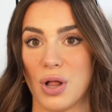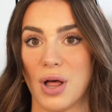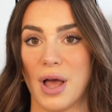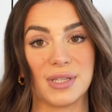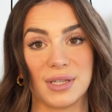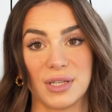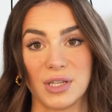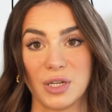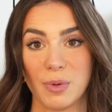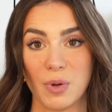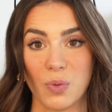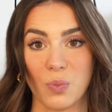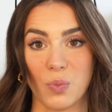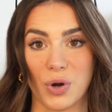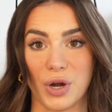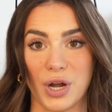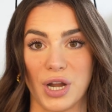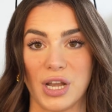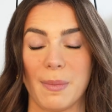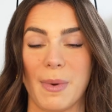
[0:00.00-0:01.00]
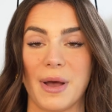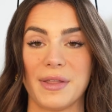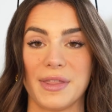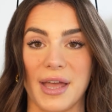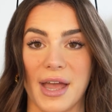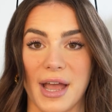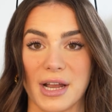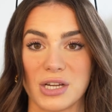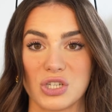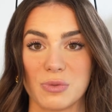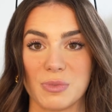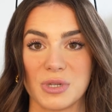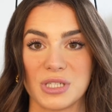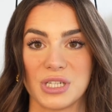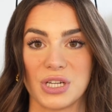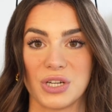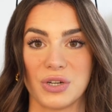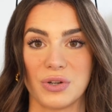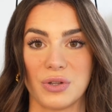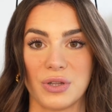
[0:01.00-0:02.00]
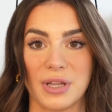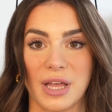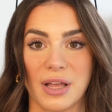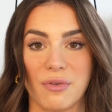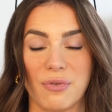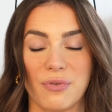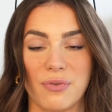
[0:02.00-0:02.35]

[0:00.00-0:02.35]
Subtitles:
I was a little bit worried about that extra material like